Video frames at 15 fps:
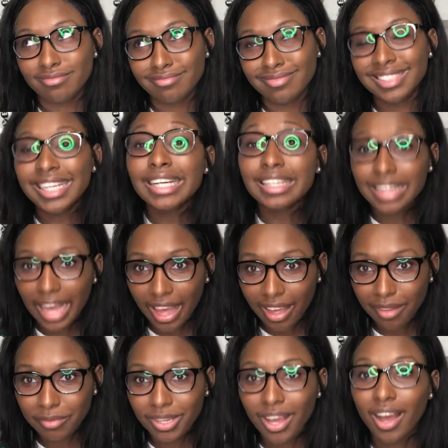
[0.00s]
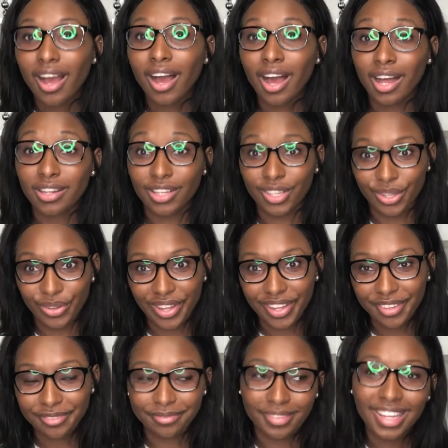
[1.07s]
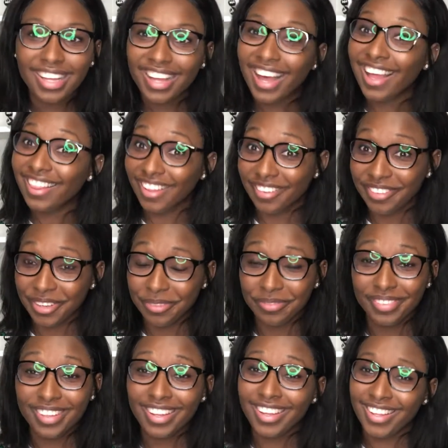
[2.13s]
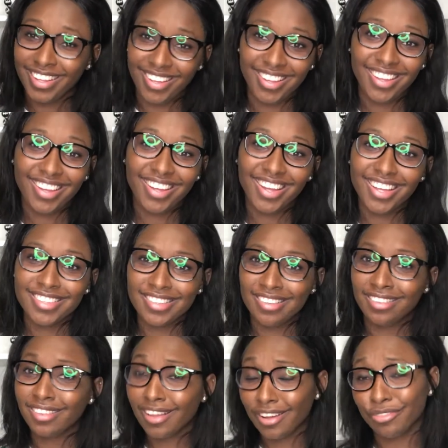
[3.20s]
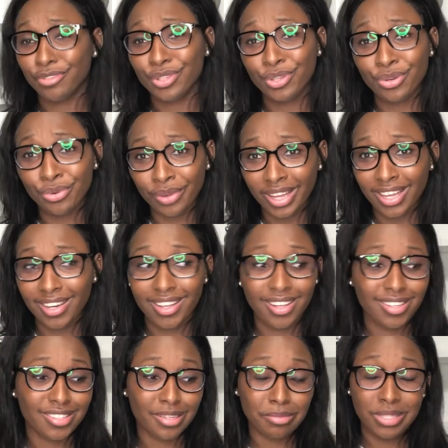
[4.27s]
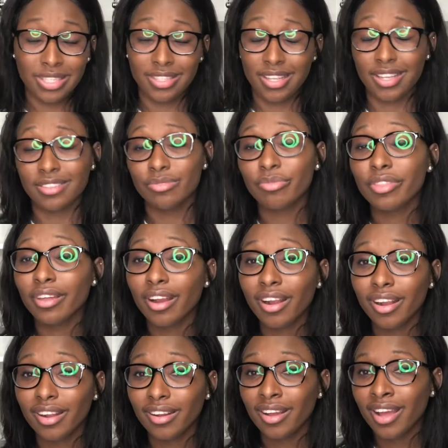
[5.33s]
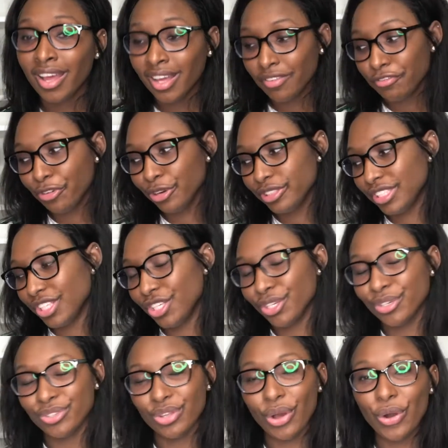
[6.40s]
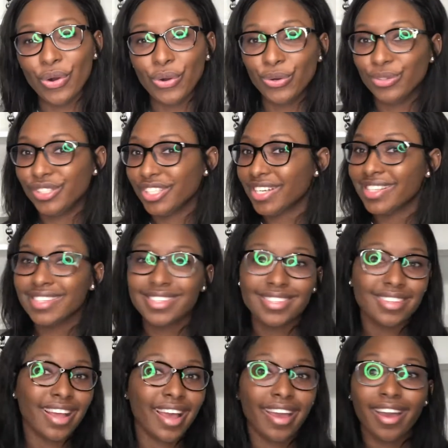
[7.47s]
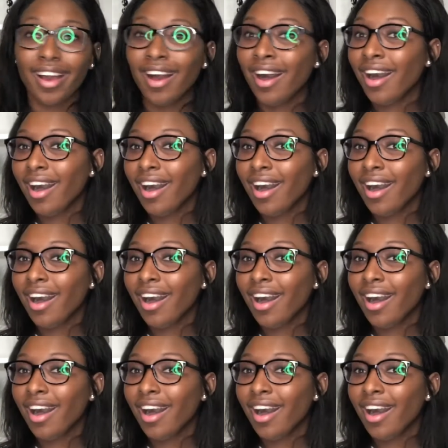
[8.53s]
nicknamed Hallelujah. I love him. He is in love with Queen. He is obsessed with her. 14 years old, just like, oh,